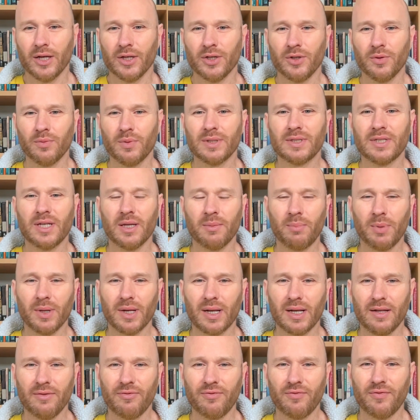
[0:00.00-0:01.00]
you will
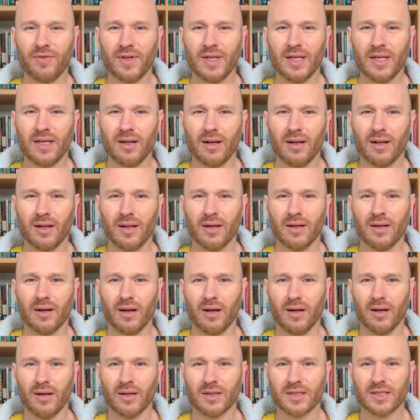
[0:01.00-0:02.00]
typically feel
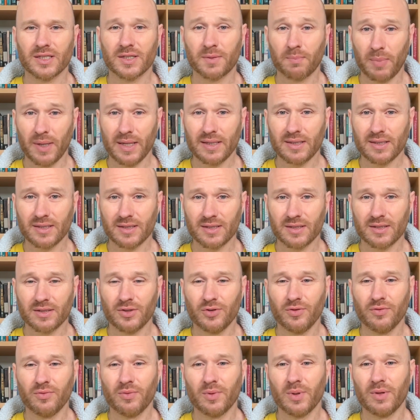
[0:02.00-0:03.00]

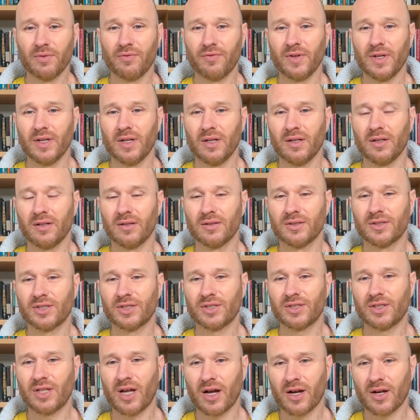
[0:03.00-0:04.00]
split, you will feel
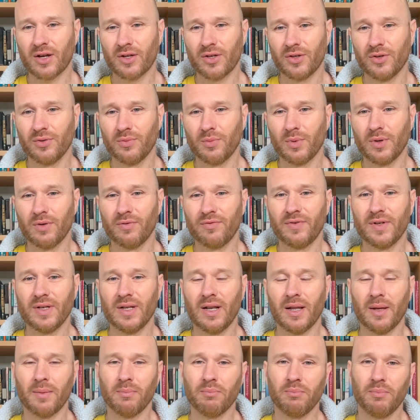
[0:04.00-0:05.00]
stuck, you will
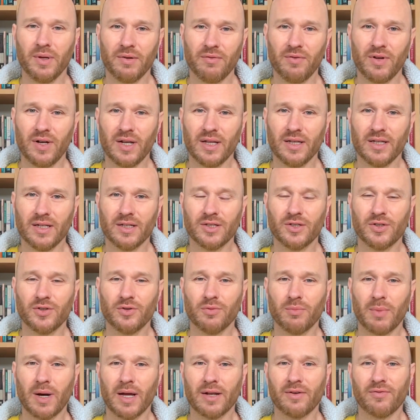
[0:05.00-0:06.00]
feel ambivalent,
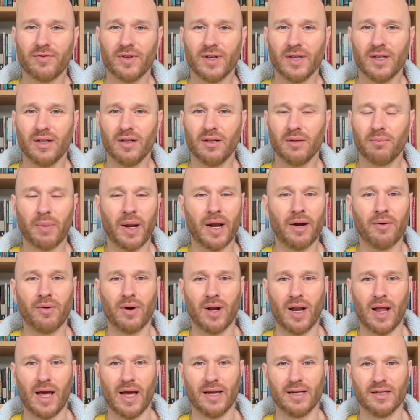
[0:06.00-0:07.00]
you might feel
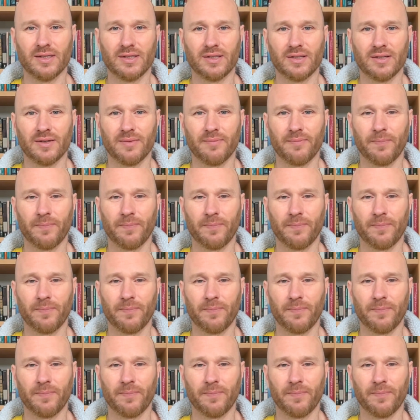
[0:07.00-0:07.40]
paralyzed.